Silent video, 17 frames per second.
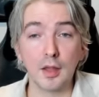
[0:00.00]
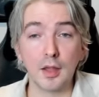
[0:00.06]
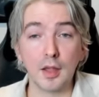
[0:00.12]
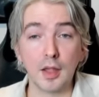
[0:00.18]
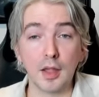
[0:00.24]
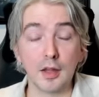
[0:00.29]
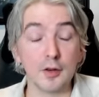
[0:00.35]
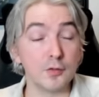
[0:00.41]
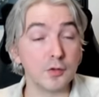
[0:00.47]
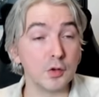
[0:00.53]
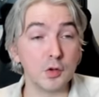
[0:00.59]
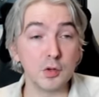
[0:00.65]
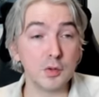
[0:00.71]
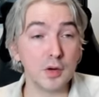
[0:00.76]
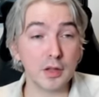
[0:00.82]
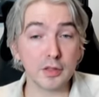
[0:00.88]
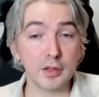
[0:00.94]
And if you
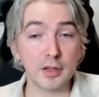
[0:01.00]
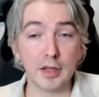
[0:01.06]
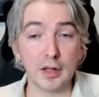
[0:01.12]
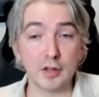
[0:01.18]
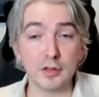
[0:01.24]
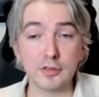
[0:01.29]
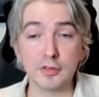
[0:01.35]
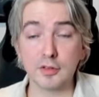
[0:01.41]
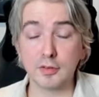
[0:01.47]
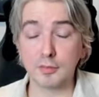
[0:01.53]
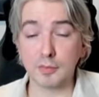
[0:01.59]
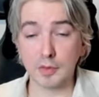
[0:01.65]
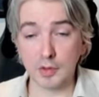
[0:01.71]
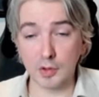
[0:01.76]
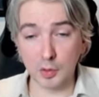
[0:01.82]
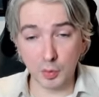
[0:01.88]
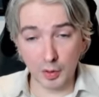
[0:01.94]
do nothing else,
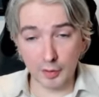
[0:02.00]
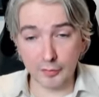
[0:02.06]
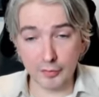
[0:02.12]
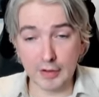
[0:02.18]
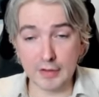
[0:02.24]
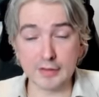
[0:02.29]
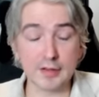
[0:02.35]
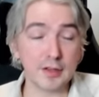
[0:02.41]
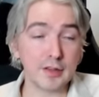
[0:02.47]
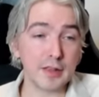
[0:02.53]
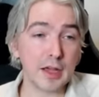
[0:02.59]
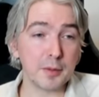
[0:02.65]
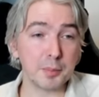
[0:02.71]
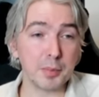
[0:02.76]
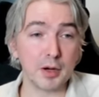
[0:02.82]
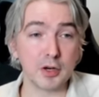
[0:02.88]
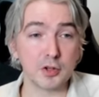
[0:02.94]
you are facing
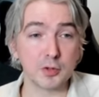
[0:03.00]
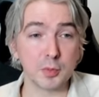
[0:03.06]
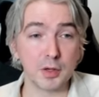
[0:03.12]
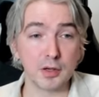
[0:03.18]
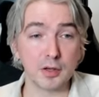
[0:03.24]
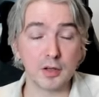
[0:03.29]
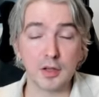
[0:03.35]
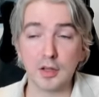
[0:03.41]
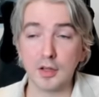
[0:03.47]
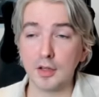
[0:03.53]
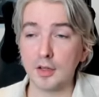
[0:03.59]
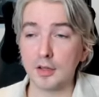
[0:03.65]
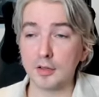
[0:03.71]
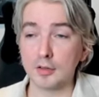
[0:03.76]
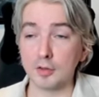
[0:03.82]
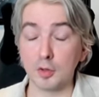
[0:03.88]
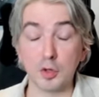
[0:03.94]
that punishment.
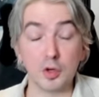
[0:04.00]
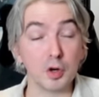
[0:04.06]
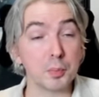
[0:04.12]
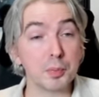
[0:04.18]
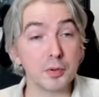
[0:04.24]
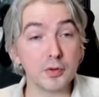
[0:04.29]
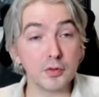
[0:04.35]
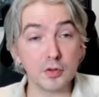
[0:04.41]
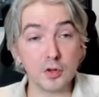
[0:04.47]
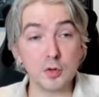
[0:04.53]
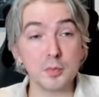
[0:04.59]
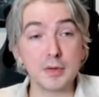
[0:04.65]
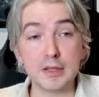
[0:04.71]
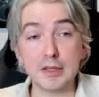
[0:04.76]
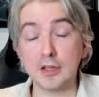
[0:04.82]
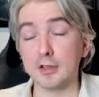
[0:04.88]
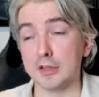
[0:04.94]
So you're
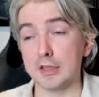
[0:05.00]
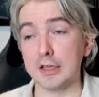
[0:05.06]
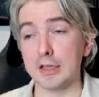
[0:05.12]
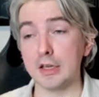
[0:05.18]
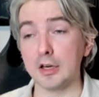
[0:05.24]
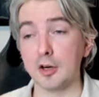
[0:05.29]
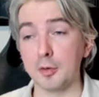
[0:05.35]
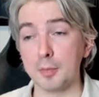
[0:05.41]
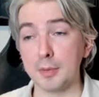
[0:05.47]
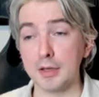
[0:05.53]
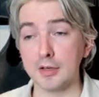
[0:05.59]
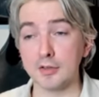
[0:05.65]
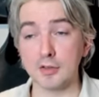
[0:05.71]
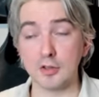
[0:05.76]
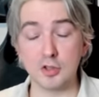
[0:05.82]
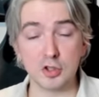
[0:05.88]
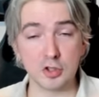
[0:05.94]
presumed guilty here
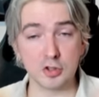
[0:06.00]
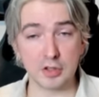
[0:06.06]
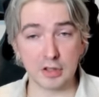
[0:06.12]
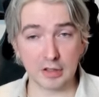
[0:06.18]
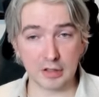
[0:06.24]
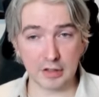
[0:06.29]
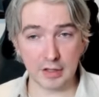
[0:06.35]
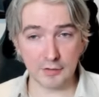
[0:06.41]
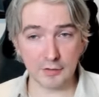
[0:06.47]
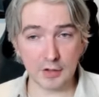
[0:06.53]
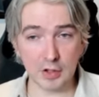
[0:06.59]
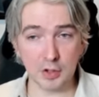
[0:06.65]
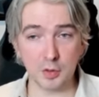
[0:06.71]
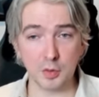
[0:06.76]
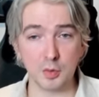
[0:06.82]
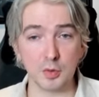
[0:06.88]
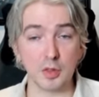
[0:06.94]
because they're just giving
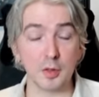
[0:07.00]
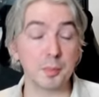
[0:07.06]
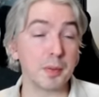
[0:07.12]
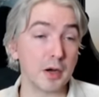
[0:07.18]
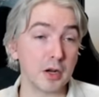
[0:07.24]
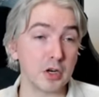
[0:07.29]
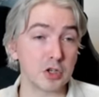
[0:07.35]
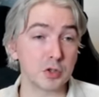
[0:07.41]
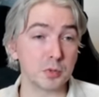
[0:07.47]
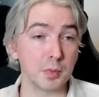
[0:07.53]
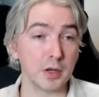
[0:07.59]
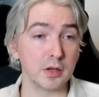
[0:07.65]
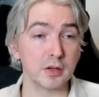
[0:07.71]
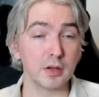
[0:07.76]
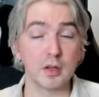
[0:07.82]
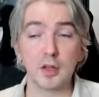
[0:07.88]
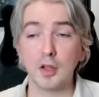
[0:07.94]
you the
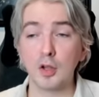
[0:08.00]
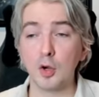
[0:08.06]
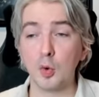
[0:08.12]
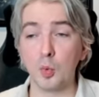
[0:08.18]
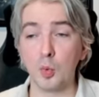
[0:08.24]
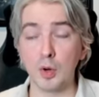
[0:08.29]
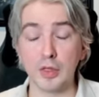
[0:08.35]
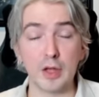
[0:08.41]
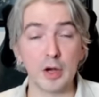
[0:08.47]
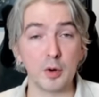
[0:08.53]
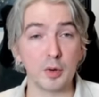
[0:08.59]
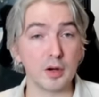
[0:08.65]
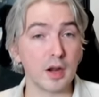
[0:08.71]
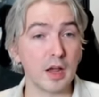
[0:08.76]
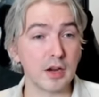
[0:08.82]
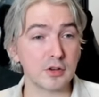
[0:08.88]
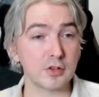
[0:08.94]
punishment without
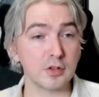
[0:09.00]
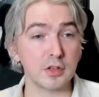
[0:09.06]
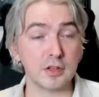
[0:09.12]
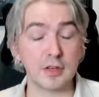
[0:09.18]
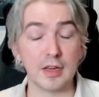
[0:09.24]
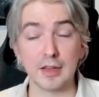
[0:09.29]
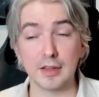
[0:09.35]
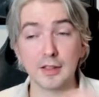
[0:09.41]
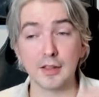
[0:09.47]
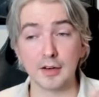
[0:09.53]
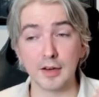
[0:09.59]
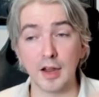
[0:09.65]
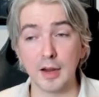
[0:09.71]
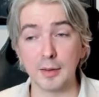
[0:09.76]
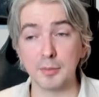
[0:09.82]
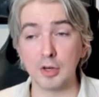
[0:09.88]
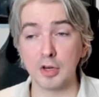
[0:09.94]
actually taking the
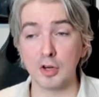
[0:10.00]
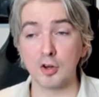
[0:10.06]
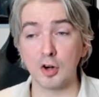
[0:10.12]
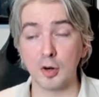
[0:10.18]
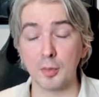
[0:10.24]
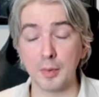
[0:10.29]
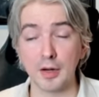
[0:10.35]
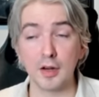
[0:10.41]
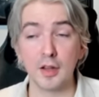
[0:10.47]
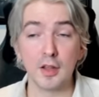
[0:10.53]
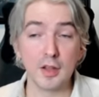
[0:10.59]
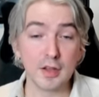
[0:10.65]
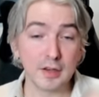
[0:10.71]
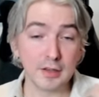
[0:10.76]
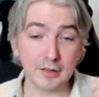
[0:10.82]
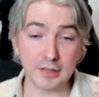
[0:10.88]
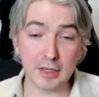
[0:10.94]
time to determine
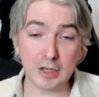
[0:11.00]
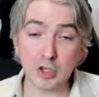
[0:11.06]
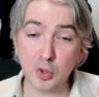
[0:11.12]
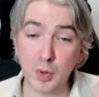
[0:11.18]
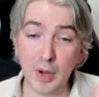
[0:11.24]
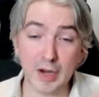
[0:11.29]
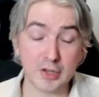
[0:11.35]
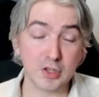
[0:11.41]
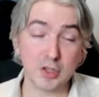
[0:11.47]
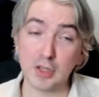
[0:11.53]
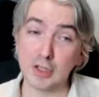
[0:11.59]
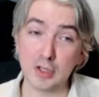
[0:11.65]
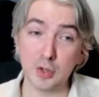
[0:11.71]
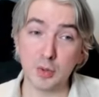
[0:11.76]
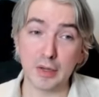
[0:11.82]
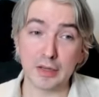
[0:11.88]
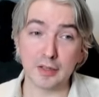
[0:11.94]
did you actually
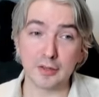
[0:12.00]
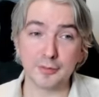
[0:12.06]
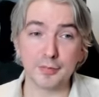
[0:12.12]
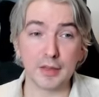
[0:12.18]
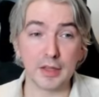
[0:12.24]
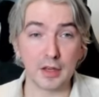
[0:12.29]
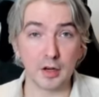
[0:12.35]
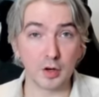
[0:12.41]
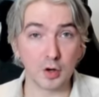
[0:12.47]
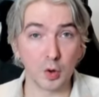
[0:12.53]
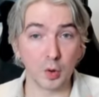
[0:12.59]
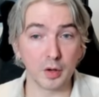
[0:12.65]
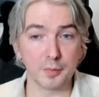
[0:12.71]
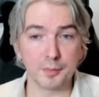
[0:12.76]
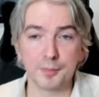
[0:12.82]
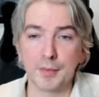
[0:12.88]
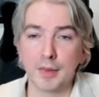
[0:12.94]
do it in a court.